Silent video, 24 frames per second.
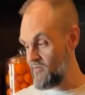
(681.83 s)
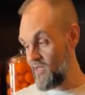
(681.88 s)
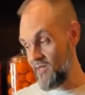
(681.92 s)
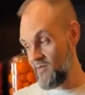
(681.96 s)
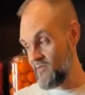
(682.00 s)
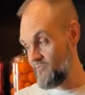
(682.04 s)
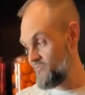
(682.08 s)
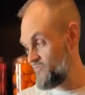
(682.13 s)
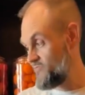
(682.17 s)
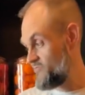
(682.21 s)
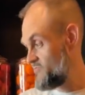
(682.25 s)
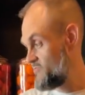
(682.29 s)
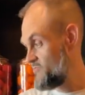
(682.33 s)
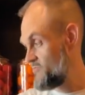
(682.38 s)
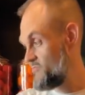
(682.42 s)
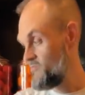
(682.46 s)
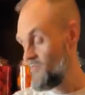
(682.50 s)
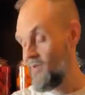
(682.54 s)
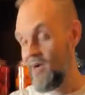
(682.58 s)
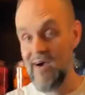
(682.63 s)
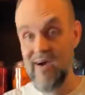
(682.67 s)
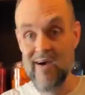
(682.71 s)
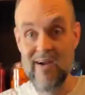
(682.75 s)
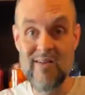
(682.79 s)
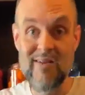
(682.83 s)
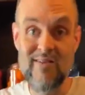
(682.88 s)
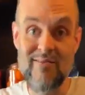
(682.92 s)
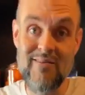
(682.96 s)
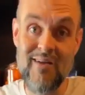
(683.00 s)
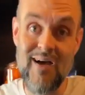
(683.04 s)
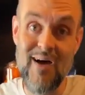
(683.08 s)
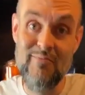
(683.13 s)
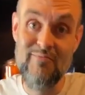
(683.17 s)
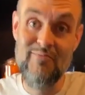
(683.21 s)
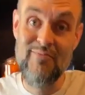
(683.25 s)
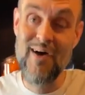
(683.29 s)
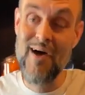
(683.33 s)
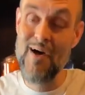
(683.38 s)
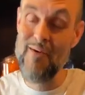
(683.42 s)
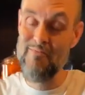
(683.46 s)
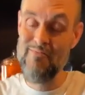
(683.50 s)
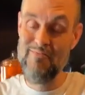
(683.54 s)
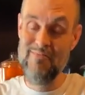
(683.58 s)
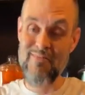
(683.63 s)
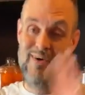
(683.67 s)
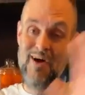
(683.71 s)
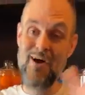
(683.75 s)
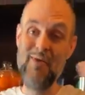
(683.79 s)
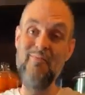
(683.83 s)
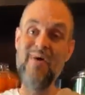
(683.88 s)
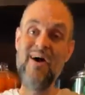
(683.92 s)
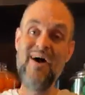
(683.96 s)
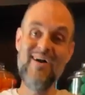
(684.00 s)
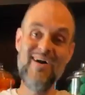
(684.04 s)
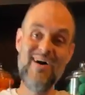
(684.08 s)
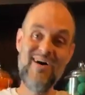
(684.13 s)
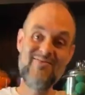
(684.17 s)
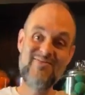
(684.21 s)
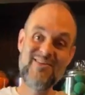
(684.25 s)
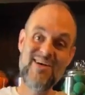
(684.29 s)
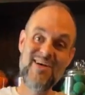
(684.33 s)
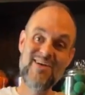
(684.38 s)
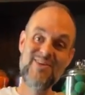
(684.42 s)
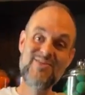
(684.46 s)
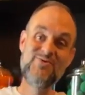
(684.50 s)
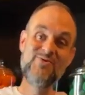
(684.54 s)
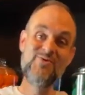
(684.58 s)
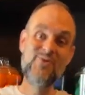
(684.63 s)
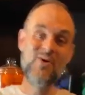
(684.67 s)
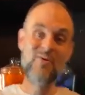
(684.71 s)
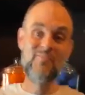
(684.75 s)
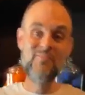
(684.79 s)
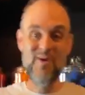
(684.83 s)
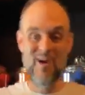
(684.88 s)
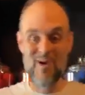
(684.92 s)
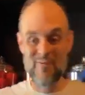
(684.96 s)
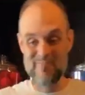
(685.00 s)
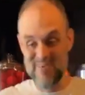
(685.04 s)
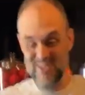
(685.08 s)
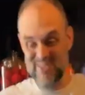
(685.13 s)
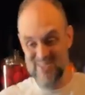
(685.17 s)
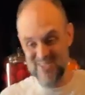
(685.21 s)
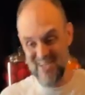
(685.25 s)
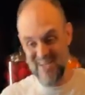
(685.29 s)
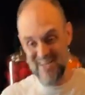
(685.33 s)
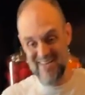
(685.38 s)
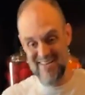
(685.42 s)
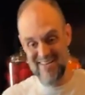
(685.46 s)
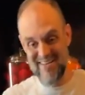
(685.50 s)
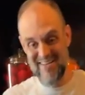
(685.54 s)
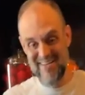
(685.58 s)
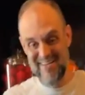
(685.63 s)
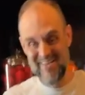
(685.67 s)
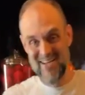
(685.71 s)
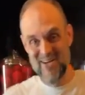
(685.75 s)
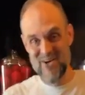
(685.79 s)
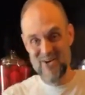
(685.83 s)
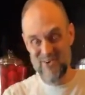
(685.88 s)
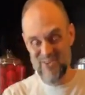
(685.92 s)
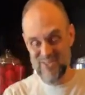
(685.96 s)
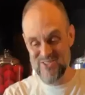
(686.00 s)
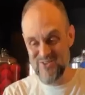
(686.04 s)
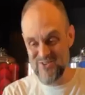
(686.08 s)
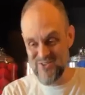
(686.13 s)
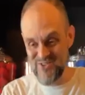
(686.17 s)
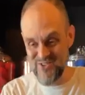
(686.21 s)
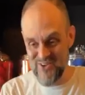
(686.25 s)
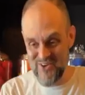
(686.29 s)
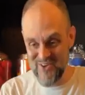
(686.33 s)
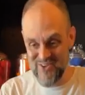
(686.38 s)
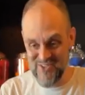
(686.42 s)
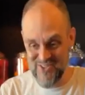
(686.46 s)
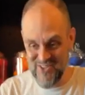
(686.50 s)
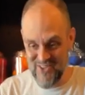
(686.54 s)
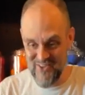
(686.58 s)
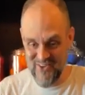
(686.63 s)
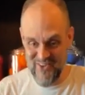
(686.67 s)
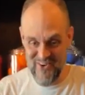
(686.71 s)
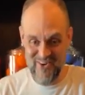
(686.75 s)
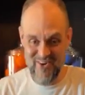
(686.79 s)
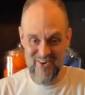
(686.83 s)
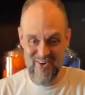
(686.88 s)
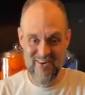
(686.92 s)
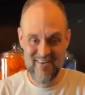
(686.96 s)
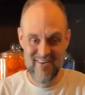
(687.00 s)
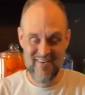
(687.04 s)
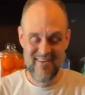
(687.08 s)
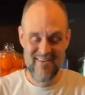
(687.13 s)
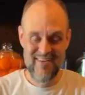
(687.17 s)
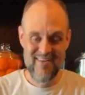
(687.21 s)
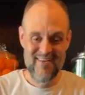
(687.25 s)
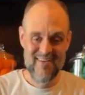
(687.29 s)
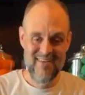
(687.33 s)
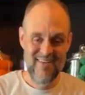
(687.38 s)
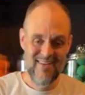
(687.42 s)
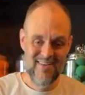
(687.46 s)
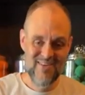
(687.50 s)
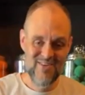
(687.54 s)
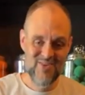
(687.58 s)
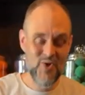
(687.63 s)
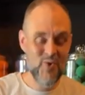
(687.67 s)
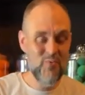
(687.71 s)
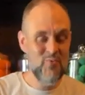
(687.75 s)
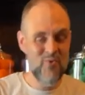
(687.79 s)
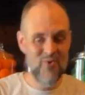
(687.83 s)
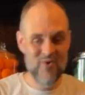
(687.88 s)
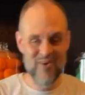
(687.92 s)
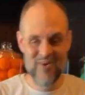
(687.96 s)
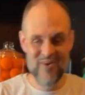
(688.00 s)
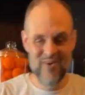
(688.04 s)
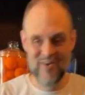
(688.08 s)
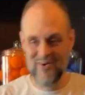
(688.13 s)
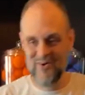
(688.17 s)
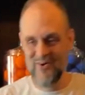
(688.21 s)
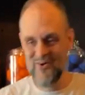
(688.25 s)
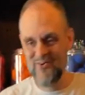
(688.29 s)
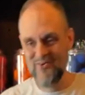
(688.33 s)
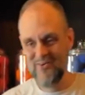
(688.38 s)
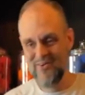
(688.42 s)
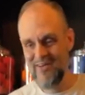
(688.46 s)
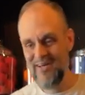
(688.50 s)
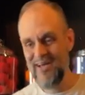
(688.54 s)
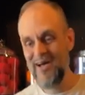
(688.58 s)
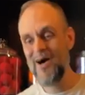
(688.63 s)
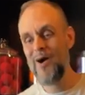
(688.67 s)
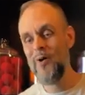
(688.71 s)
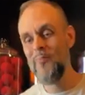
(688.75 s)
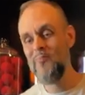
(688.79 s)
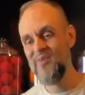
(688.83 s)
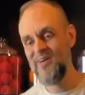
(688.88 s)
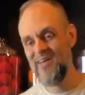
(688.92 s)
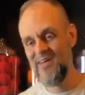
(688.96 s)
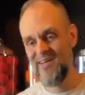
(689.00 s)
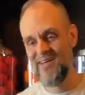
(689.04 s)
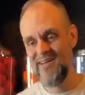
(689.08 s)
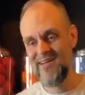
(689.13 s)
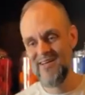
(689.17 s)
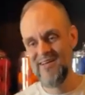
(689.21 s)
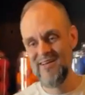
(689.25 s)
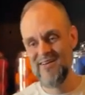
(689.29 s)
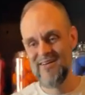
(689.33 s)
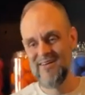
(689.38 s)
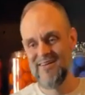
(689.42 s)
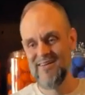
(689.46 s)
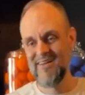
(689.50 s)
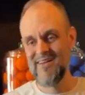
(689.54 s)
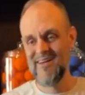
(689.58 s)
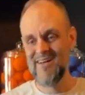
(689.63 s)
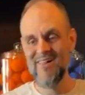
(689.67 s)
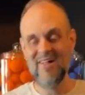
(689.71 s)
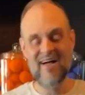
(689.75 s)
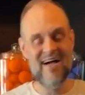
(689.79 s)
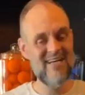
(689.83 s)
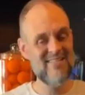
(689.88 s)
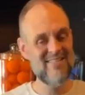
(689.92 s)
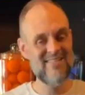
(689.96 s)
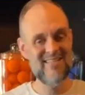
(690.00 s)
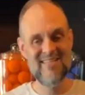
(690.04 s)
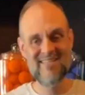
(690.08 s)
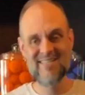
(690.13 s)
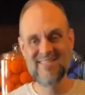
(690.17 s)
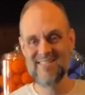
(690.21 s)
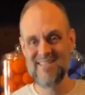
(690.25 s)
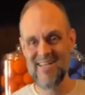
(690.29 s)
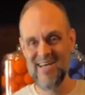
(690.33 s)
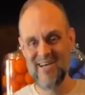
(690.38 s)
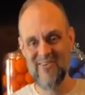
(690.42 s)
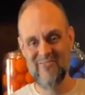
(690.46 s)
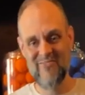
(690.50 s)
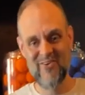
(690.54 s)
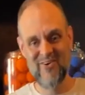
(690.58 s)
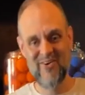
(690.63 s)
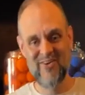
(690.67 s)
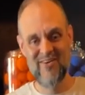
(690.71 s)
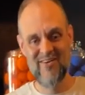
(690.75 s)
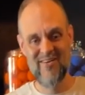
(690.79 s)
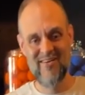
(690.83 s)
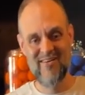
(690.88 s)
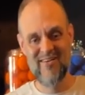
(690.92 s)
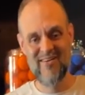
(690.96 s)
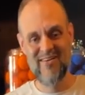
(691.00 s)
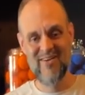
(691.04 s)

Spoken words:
Yeah. All right. I'm out. I've taken too long, but I'm excited. Crystal Silk Cylinder 2.0 LP, classiest ever.